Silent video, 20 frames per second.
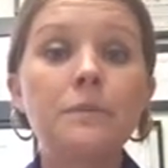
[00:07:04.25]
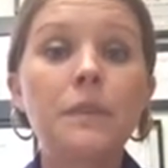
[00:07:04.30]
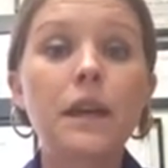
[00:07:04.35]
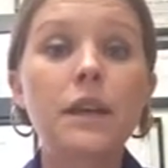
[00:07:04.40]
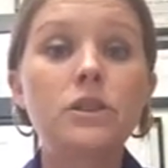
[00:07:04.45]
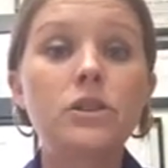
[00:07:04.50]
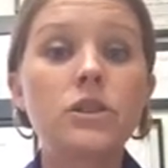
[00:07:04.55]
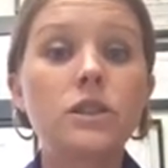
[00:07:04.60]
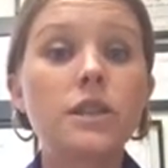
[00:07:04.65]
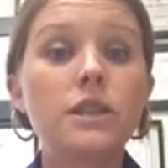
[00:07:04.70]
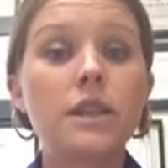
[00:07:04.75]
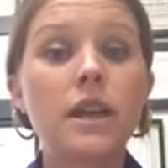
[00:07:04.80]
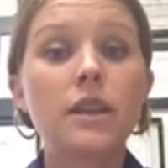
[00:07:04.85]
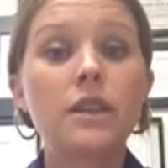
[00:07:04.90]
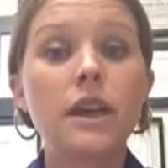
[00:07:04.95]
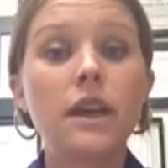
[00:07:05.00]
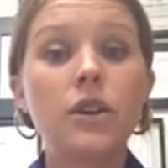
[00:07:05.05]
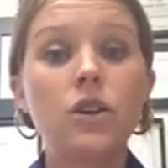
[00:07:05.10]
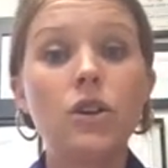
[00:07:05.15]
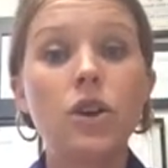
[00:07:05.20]
And she
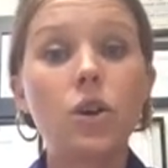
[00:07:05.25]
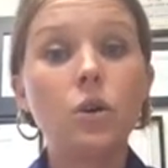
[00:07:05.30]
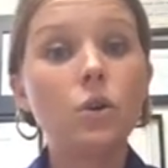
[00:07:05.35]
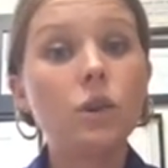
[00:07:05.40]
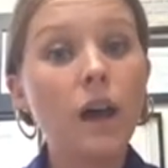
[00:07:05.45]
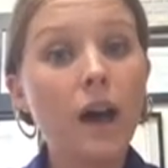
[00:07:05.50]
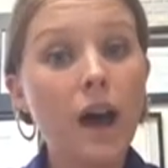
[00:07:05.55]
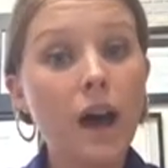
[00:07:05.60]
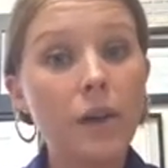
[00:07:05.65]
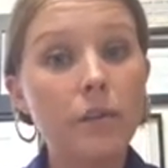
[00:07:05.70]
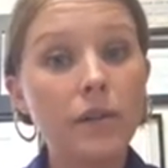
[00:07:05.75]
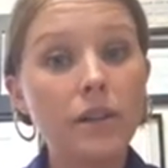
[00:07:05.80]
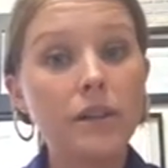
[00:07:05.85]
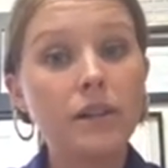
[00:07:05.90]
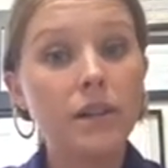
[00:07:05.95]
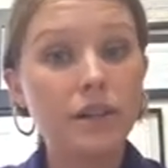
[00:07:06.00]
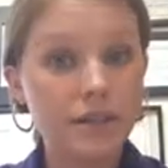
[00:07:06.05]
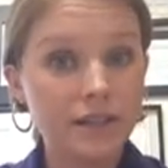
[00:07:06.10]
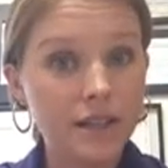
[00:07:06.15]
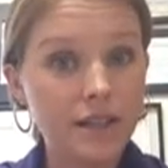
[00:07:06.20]
said that no lab
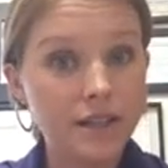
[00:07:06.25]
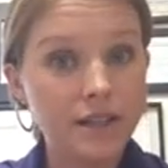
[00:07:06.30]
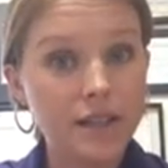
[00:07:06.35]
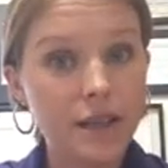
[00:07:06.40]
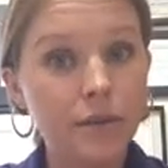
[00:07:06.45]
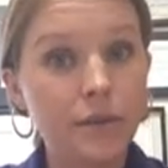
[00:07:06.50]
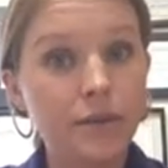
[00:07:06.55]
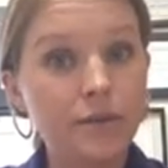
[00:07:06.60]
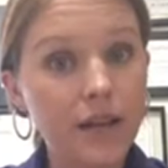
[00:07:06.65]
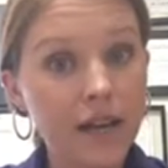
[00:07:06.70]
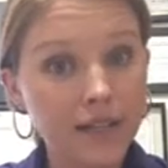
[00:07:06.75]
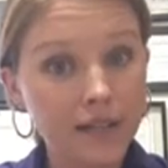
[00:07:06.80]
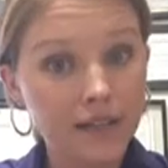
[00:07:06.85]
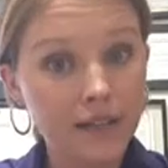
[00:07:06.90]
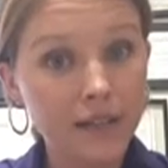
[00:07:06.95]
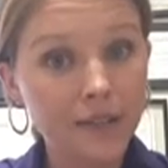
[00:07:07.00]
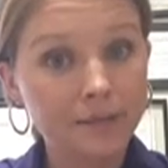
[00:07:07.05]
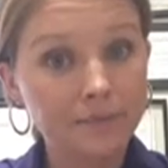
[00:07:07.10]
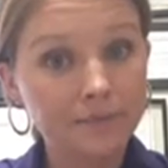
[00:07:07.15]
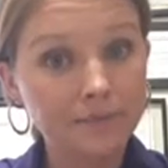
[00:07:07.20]
does this type of
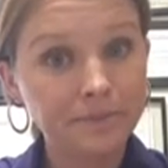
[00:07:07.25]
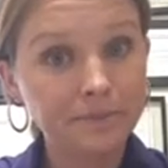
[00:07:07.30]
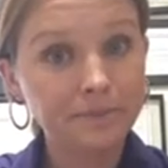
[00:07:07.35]
testing.